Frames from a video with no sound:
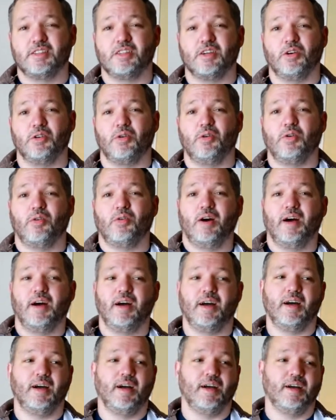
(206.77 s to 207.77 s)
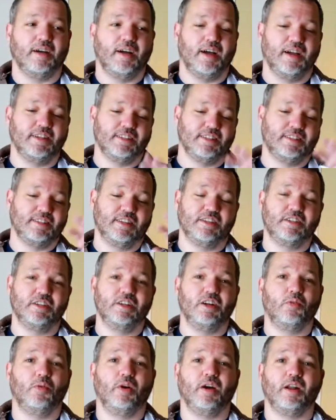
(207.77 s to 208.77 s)
So I just said, you
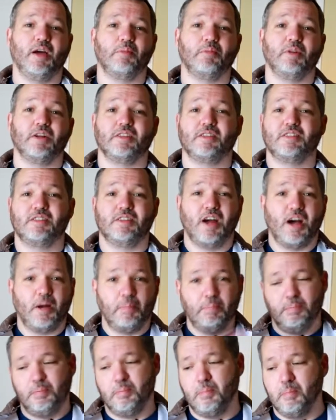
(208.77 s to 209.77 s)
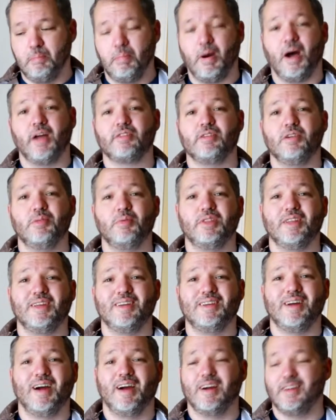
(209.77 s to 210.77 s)
know what, I'm going to stop bothering with it
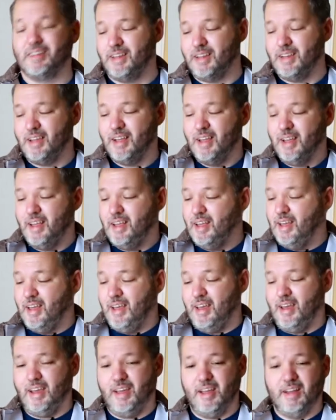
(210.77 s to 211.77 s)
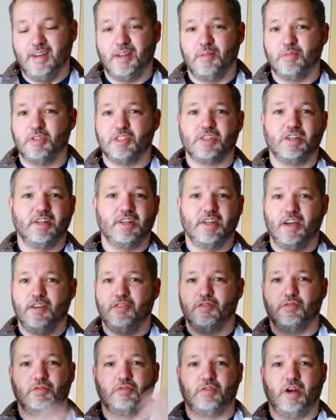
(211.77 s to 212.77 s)
entirely, and I'm just going to
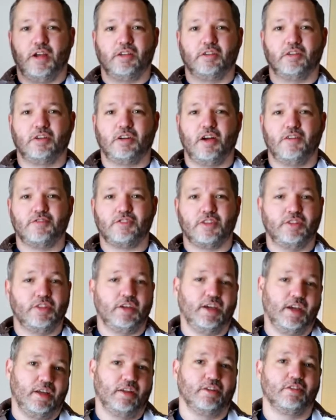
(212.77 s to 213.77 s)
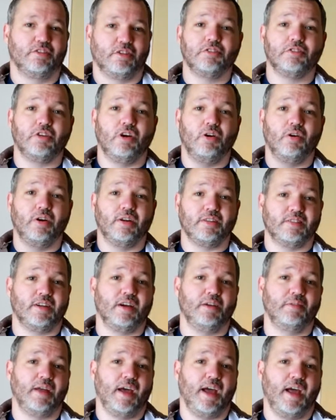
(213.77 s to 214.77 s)
give regular cuffs on the end. So it is
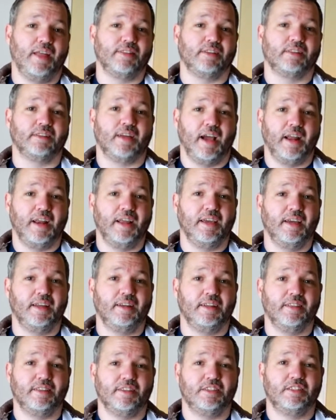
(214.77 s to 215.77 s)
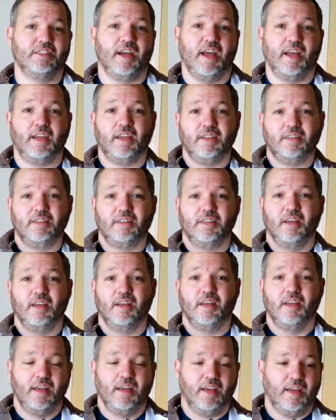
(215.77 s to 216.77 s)
time to add the lining into this jacket,
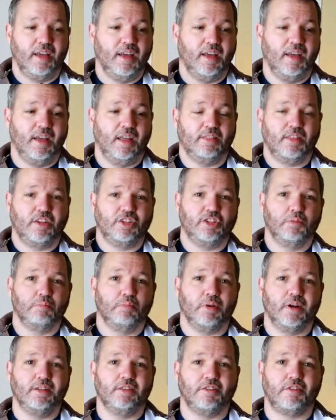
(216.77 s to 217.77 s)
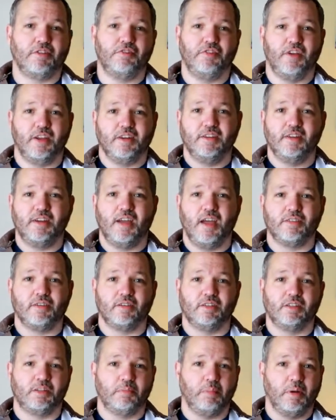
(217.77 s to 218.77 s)
and that should bring the fit together
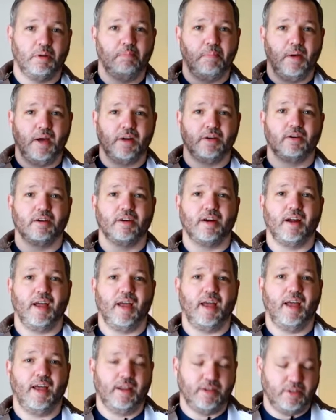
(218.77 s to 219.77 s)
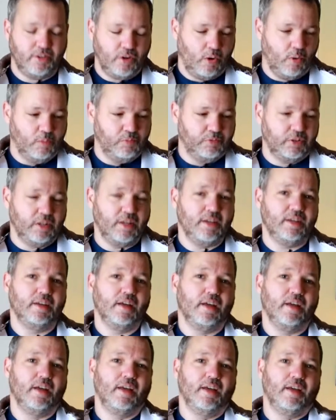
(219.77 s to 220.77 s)
a little bit better, and hopefully
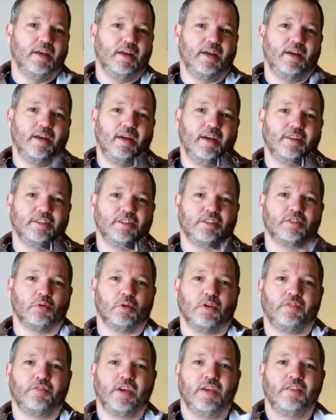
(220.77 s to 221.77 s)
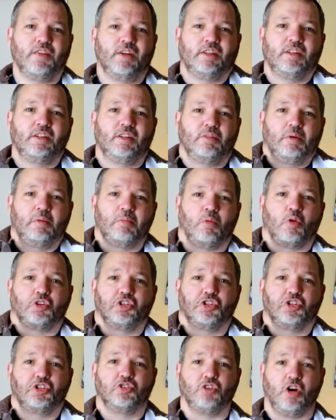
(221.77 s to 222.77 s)
just sort of give it a little bit more
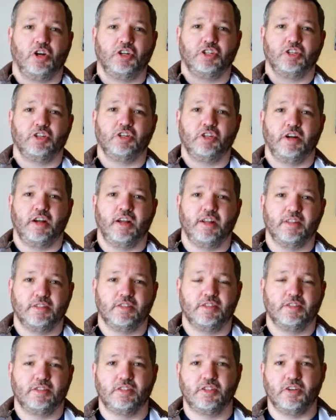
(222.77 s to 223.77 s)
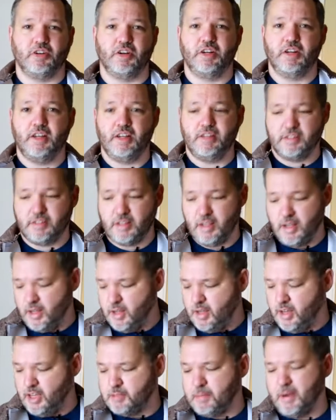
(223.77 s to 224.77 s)
structure and sturdiness,
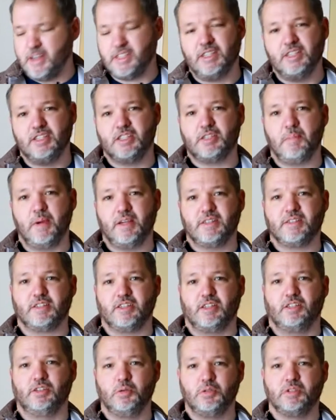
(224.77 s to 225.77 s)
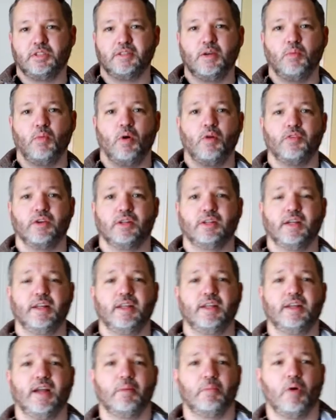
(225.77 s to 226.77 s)
especially this being such a loosely woven
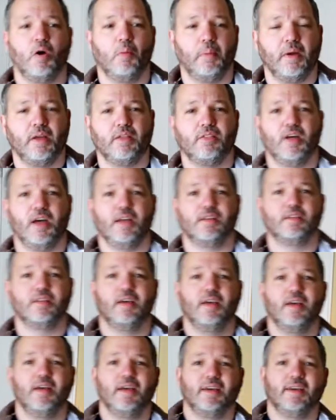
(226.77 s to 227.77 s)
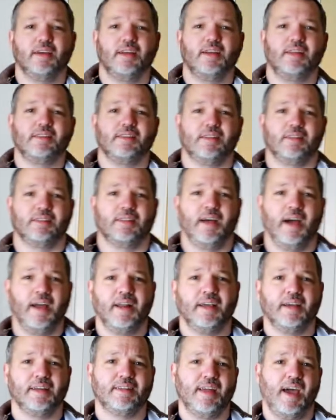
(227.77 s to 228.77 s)
linen. I'm hoping that getting the
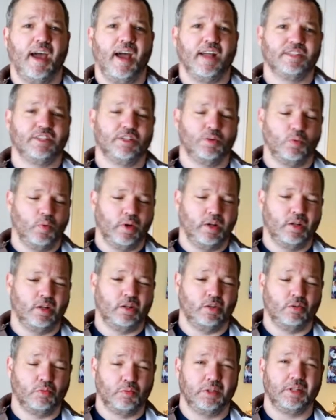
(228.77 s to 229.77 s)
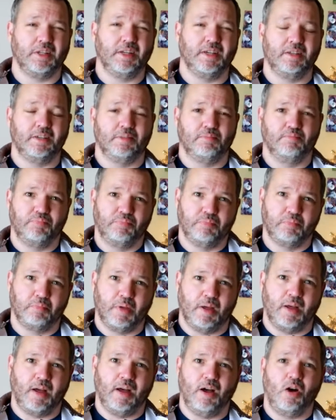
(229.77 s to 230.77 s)
lining attached will really
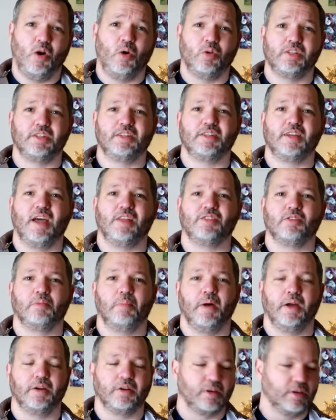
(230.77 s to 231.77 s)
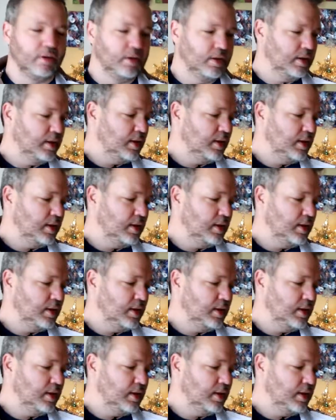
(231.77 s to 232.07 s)
hold it together better.